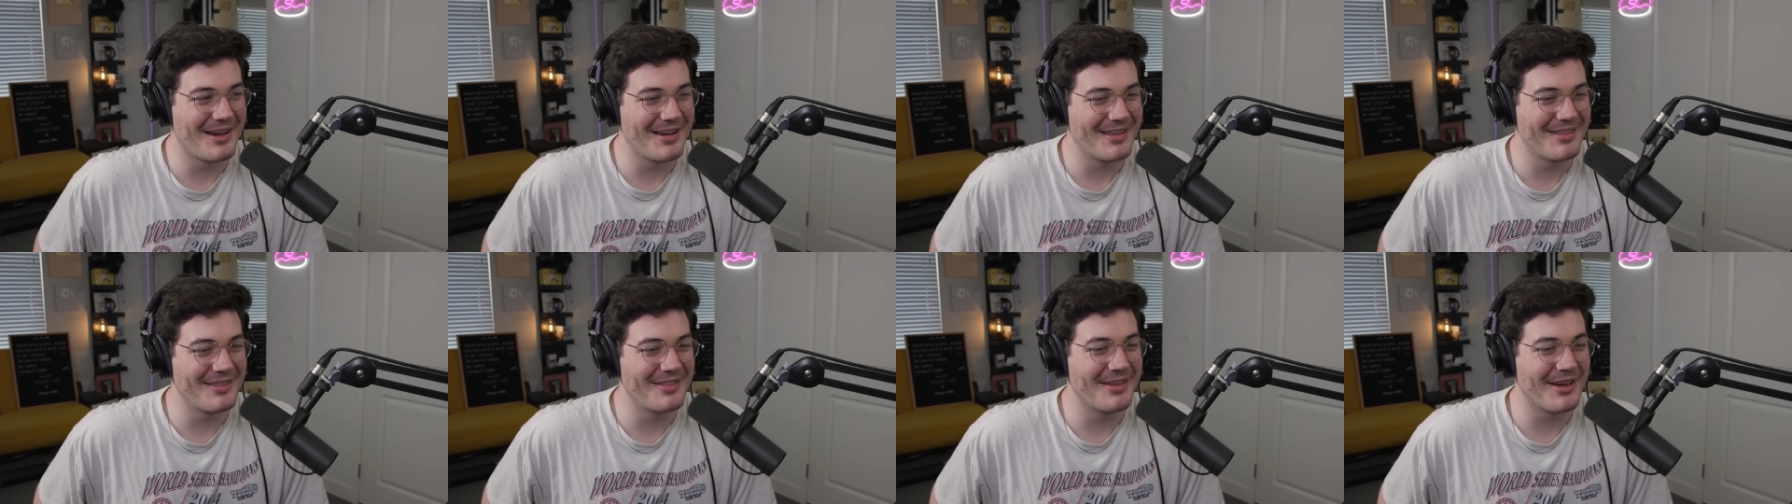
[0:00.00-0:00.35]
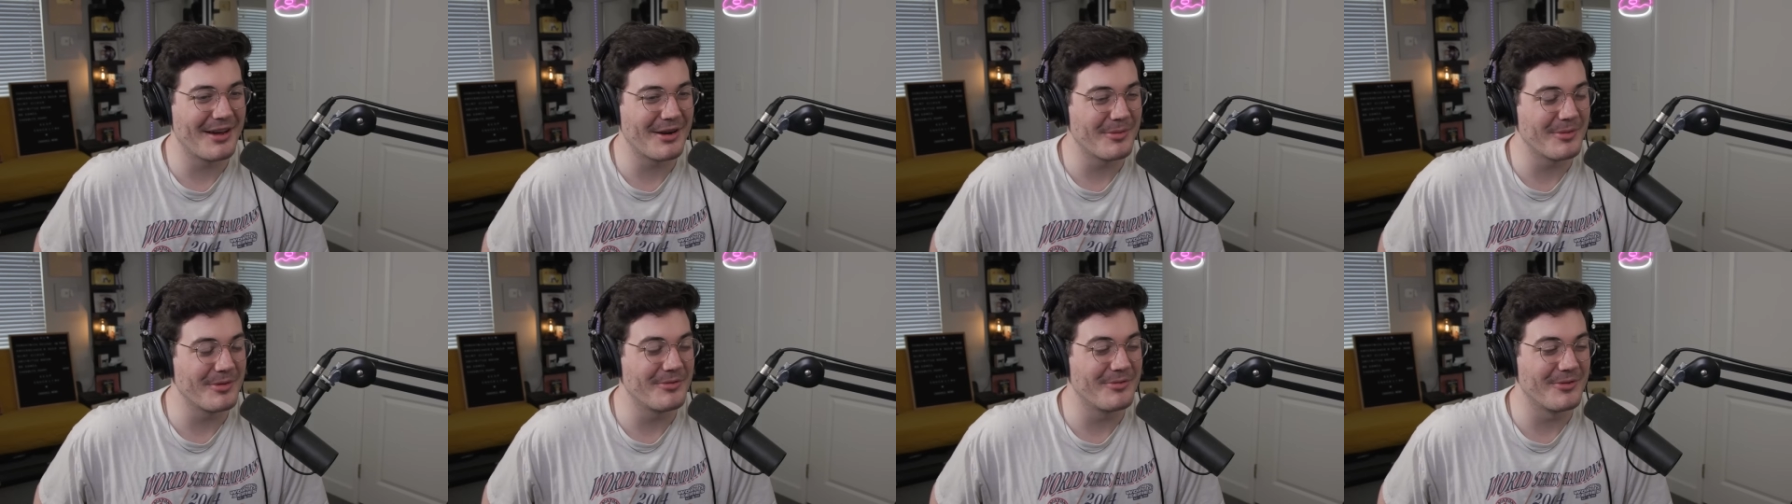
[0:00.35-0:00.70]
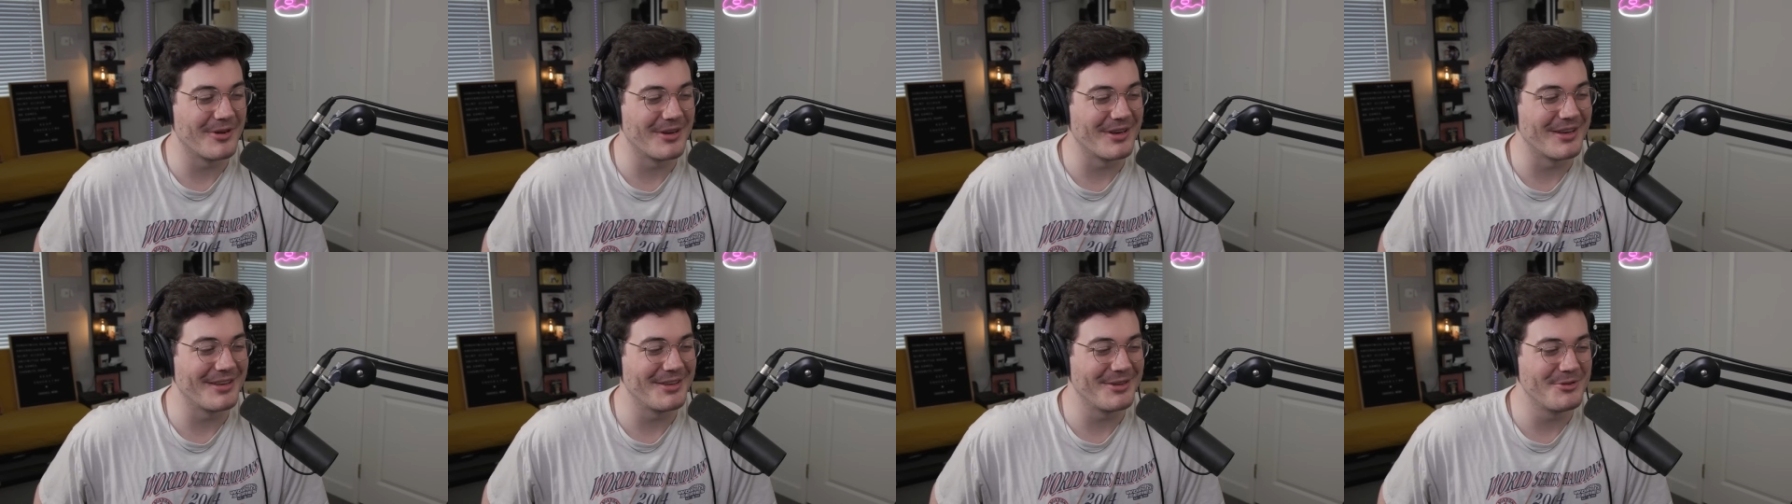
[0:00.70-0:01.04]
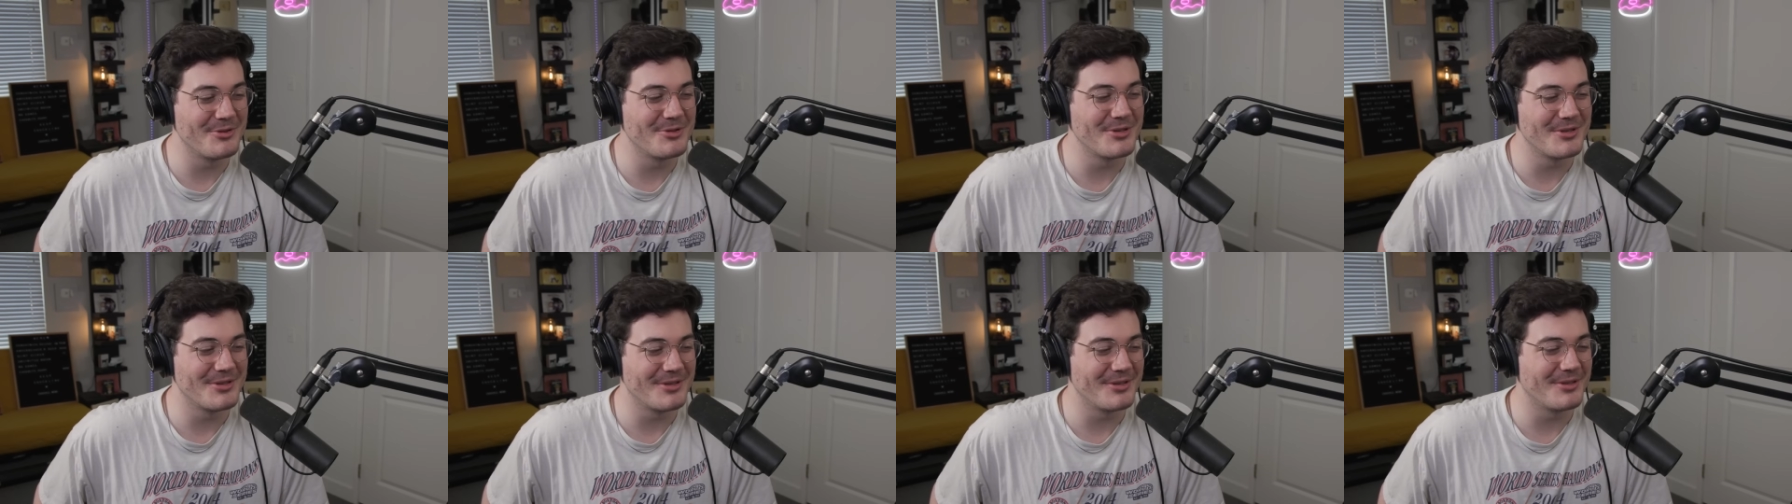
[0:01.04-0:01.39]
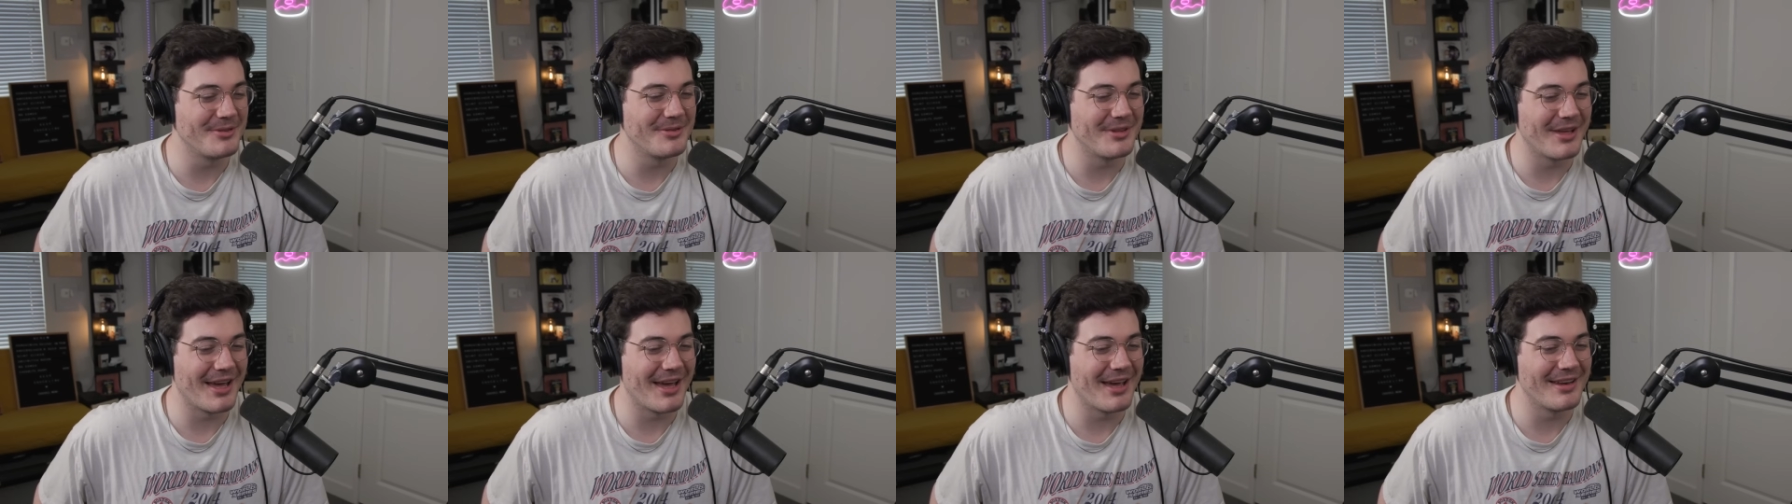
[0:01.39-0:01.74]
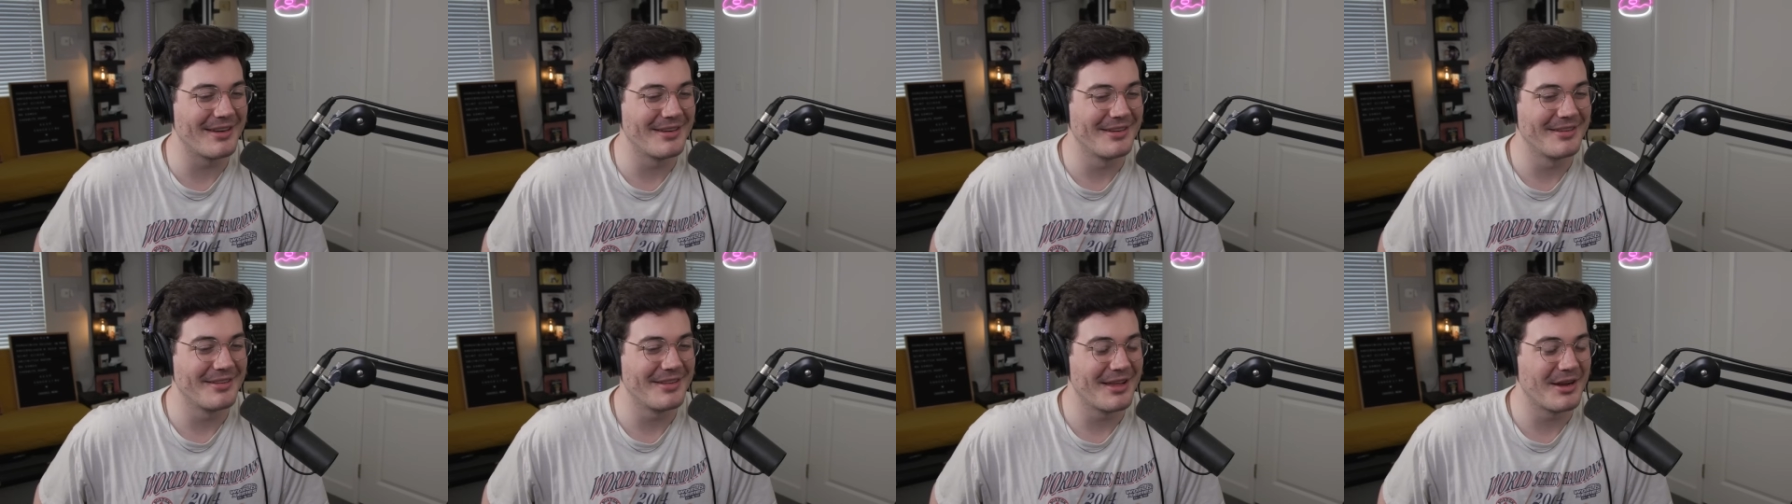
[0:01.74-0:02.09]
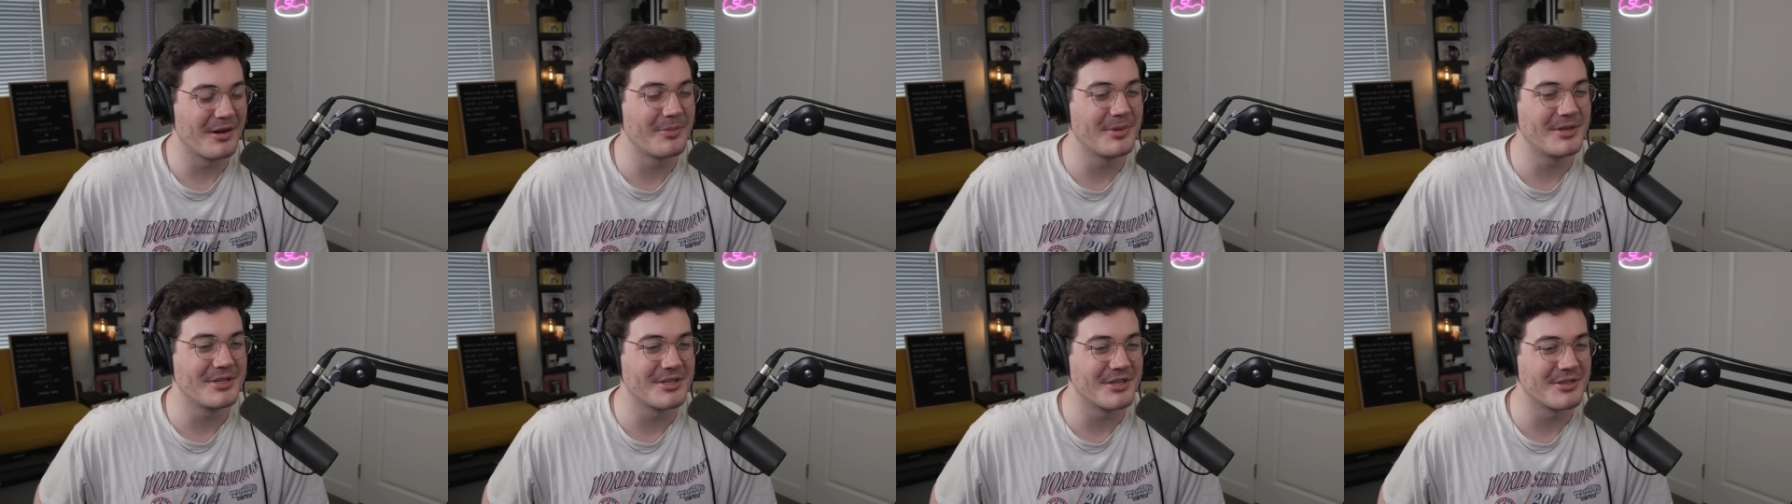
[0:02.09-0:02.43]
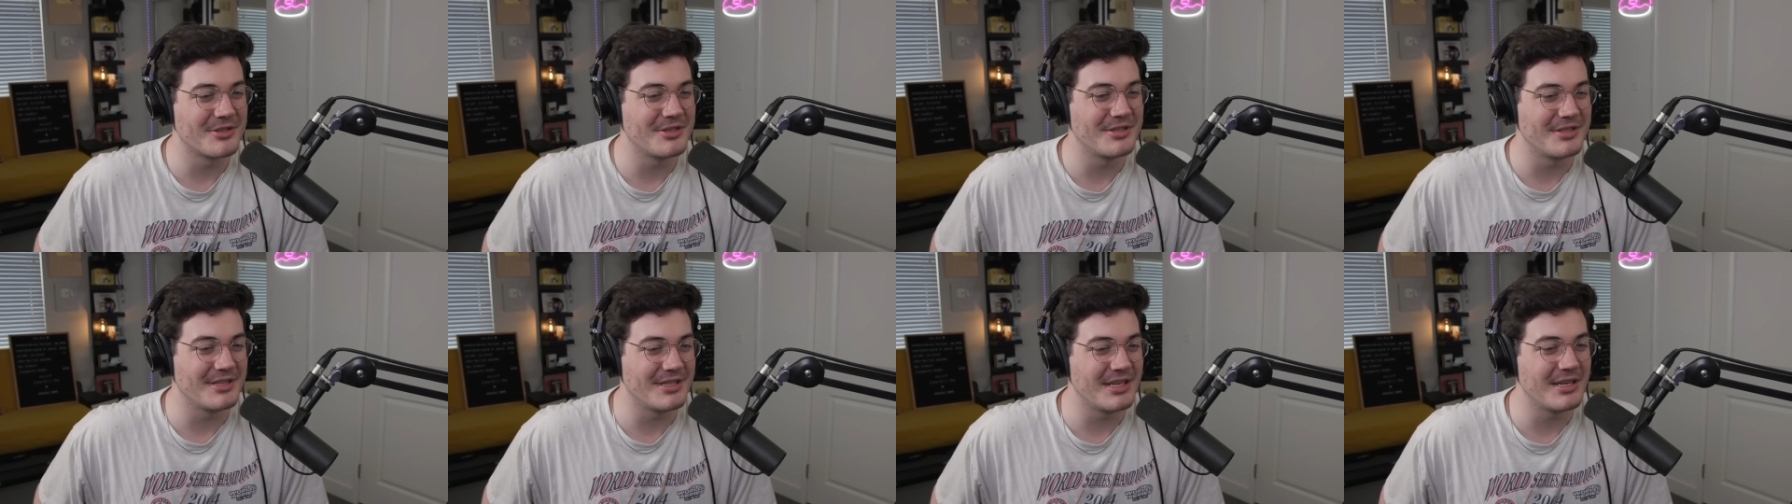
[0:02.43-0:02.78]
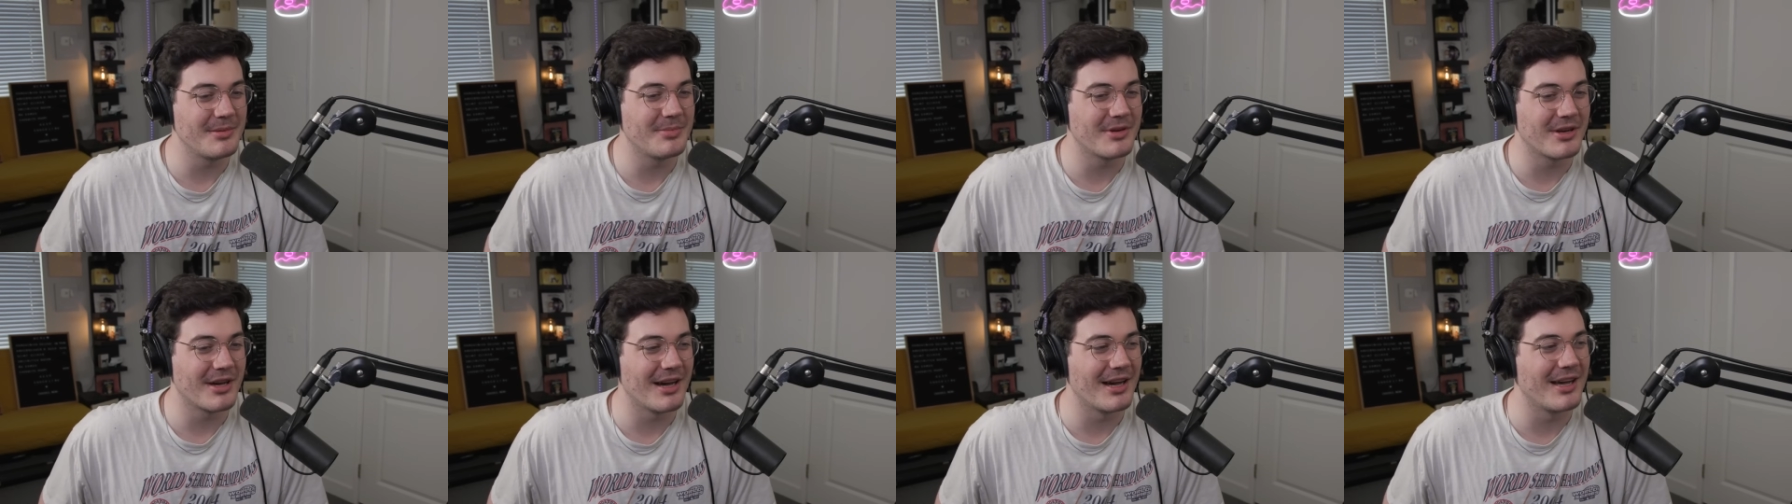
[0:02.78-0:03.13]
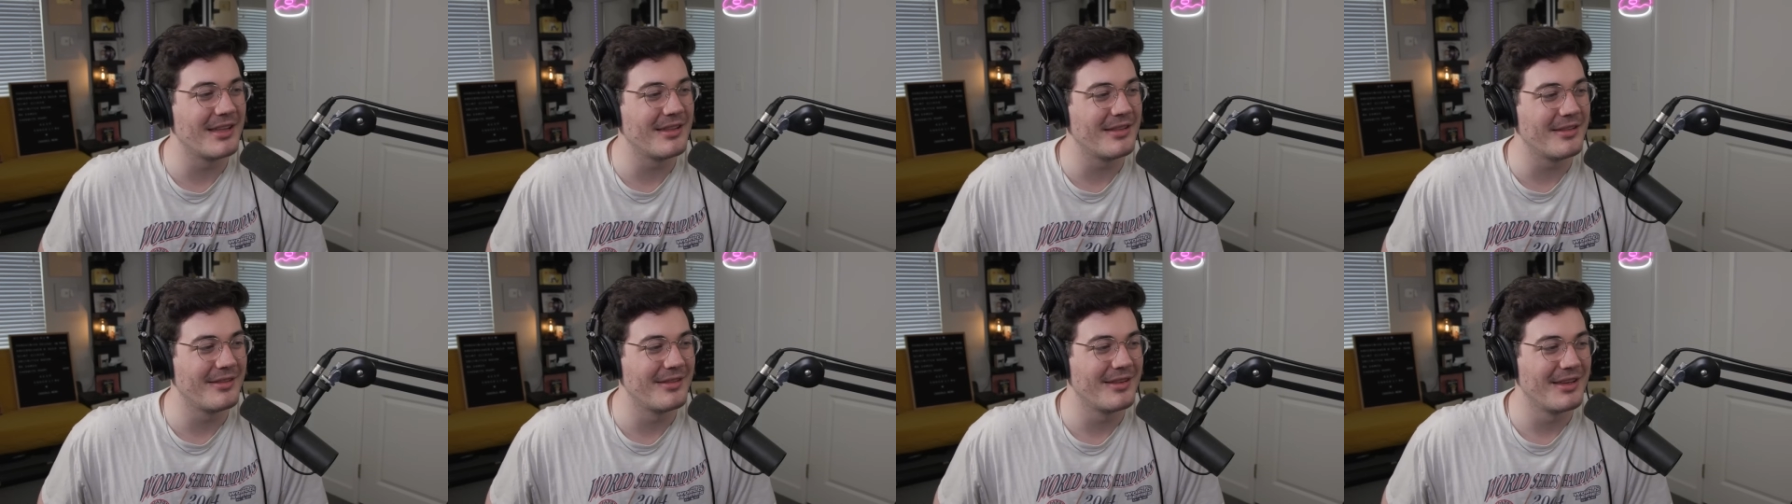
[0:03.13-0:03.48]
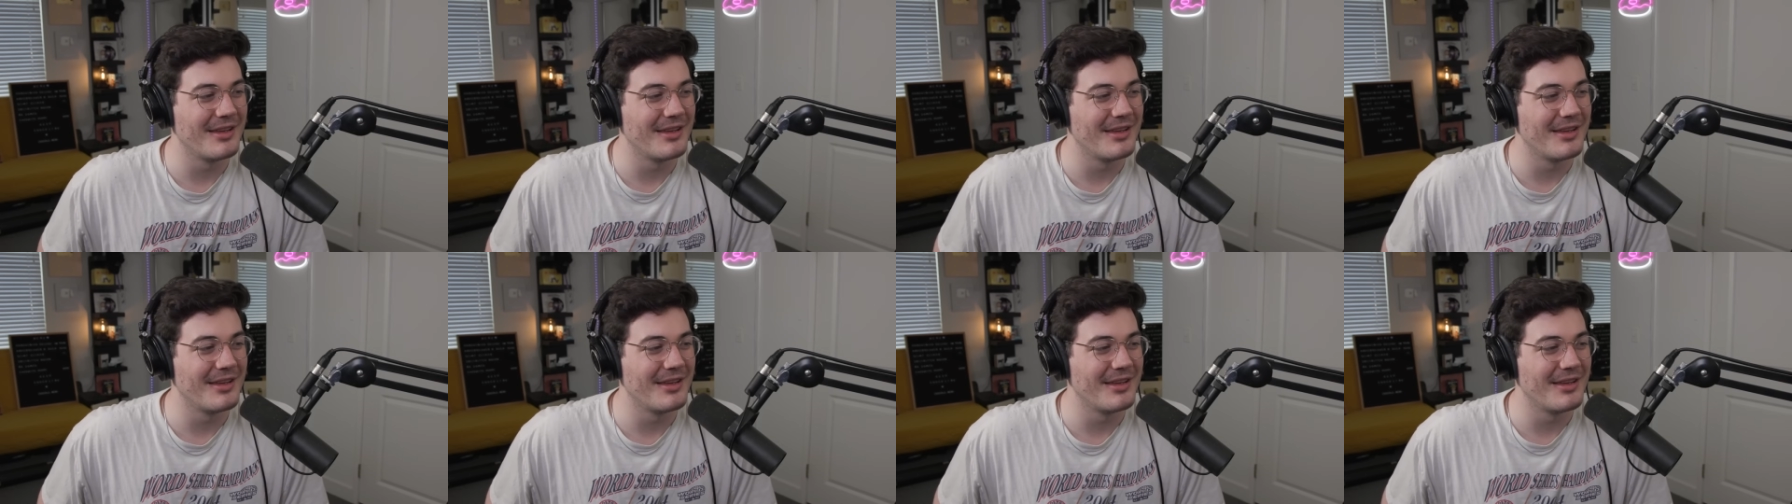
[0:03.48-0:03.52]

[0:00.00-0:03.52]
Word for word: That'll be funny. You mm. should do that. That'll be such a deep cut.